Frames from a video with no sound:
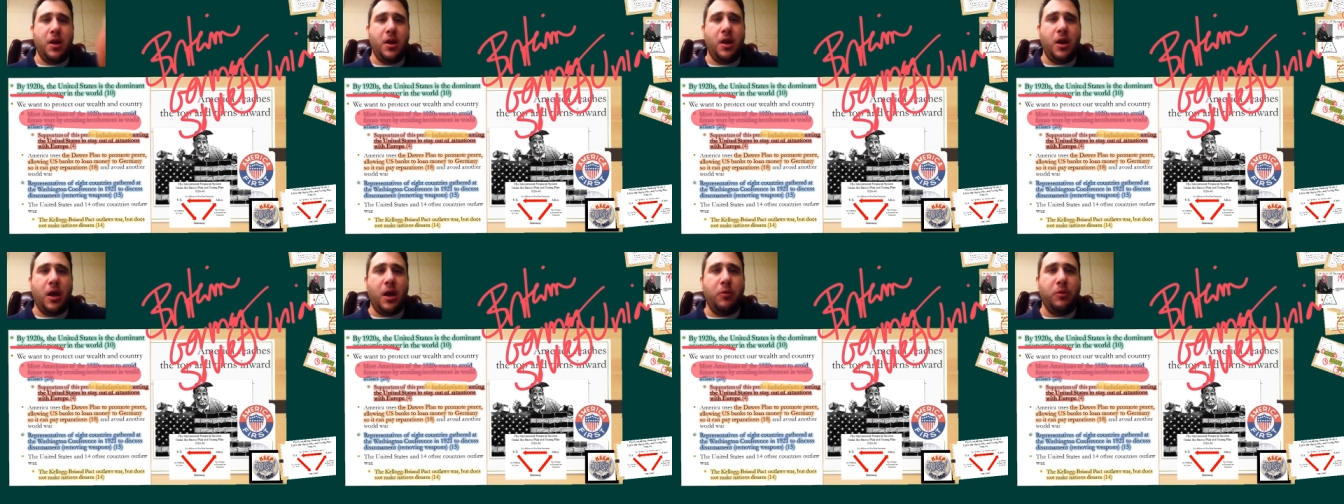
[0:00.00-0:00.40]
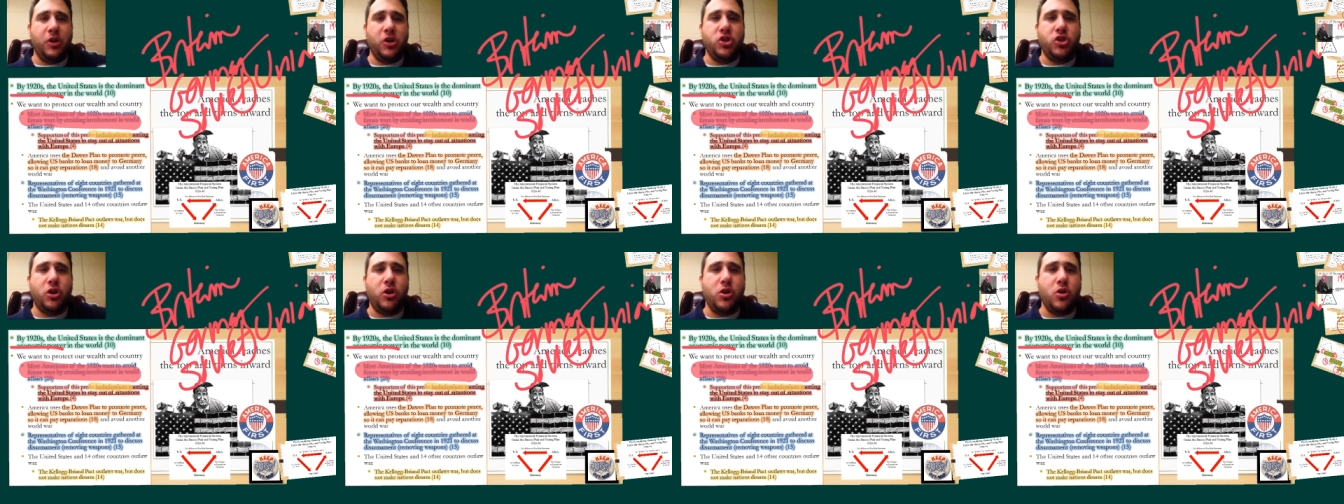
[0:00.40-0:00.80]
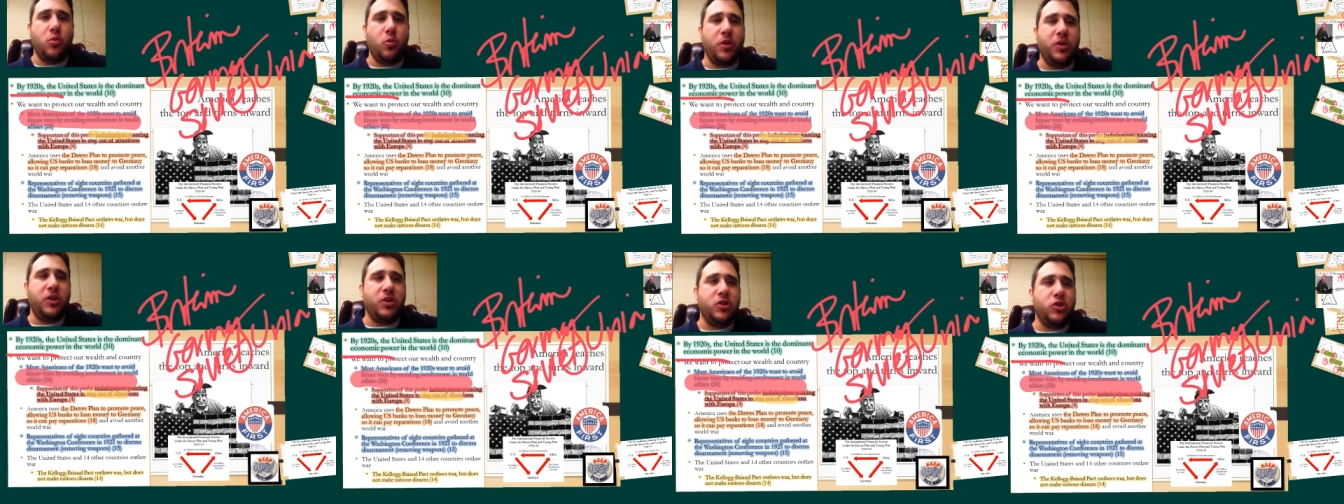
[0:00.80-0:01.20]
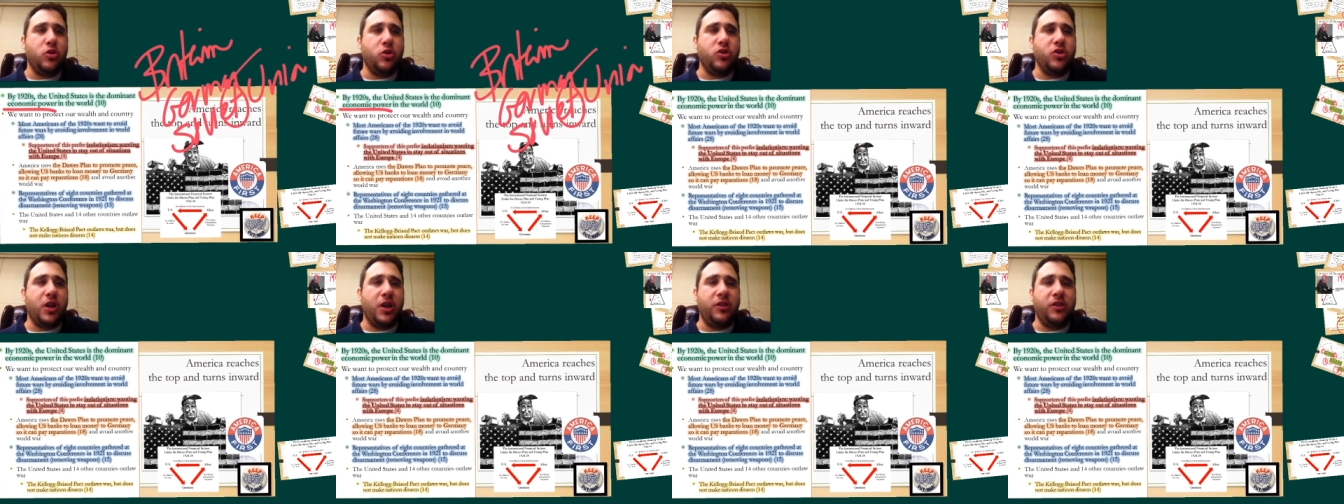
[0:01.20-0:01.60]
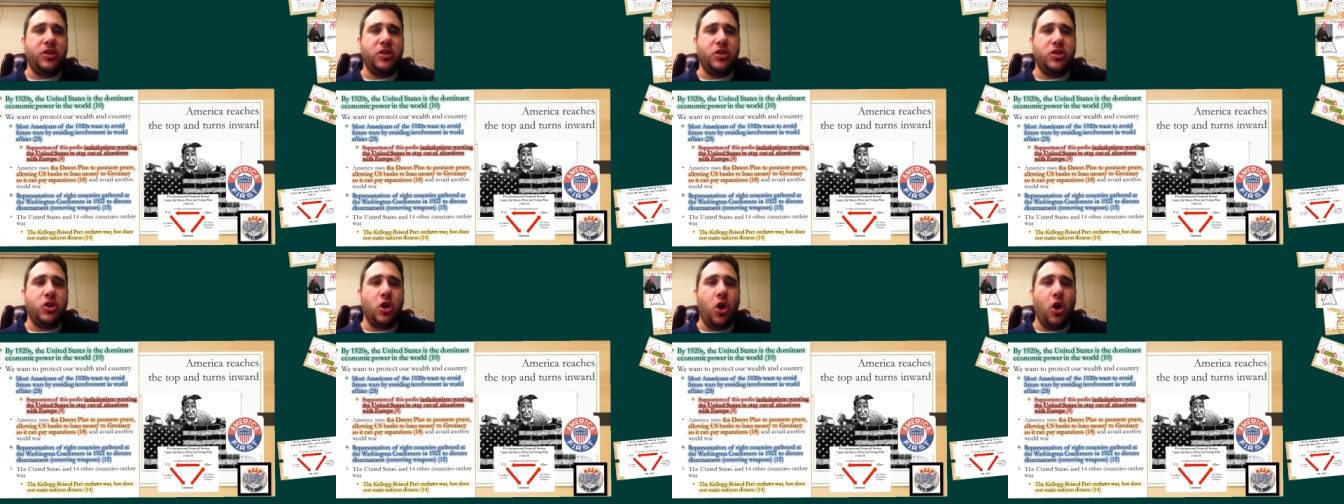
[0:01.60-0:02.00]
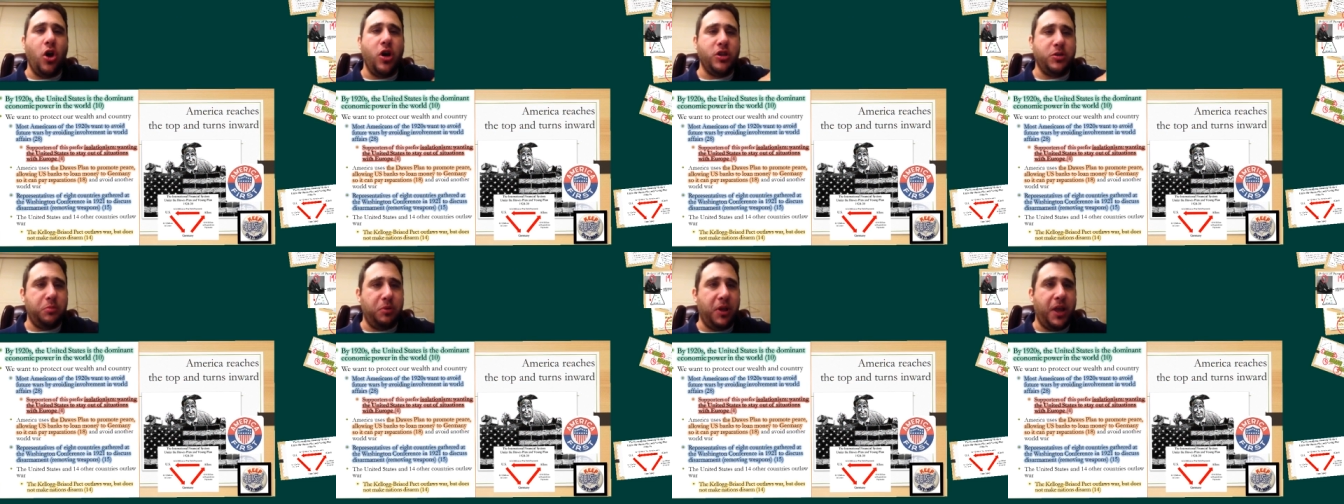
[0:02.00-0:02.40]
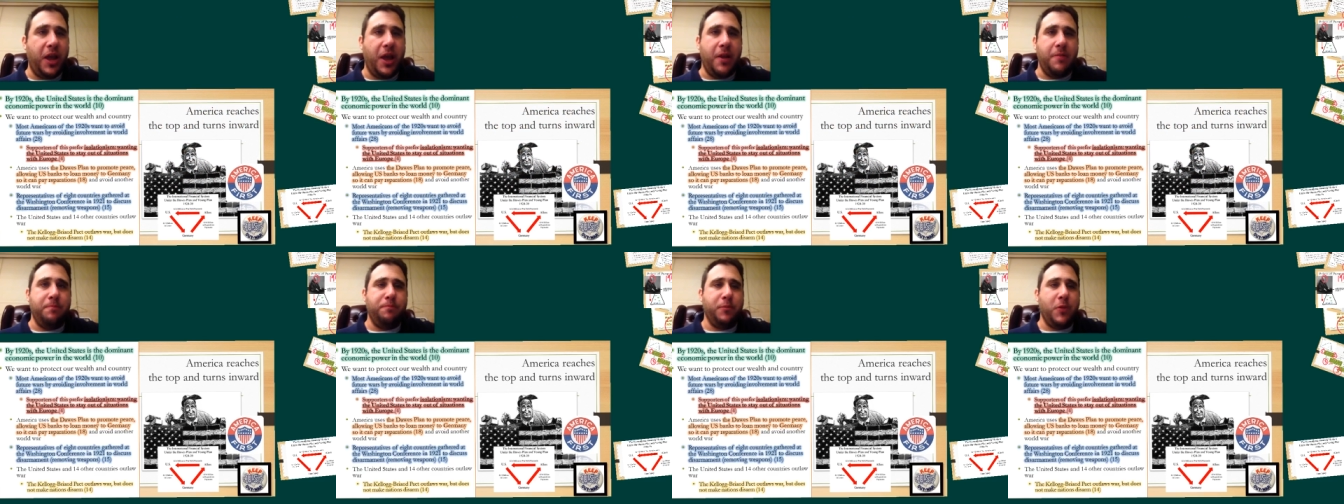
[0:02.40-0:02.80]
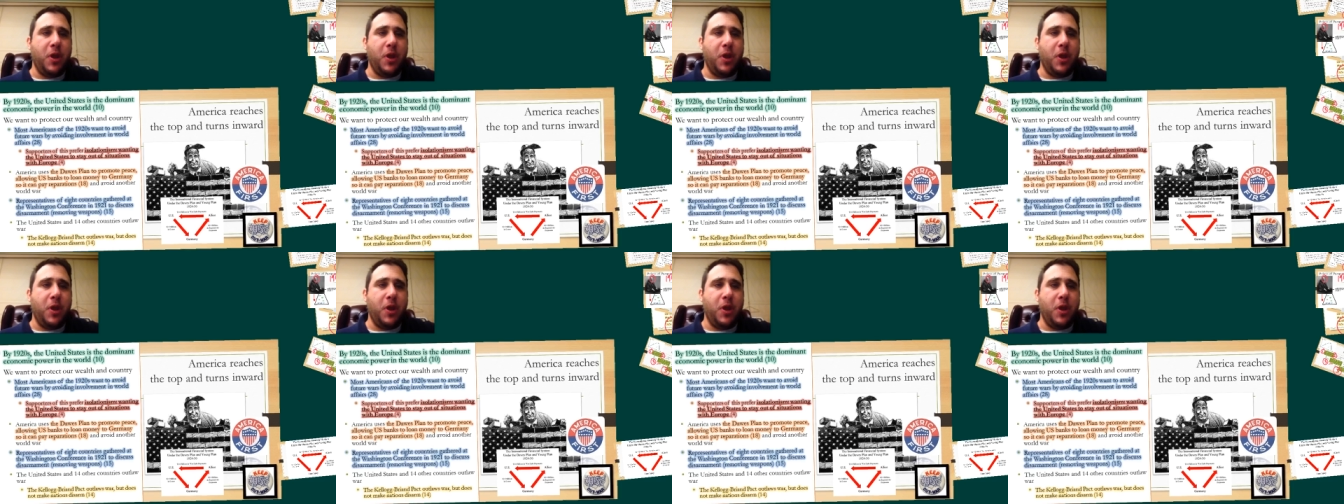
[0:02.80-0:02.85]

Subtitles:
I want to show you what this looks like, this Dawes Plan.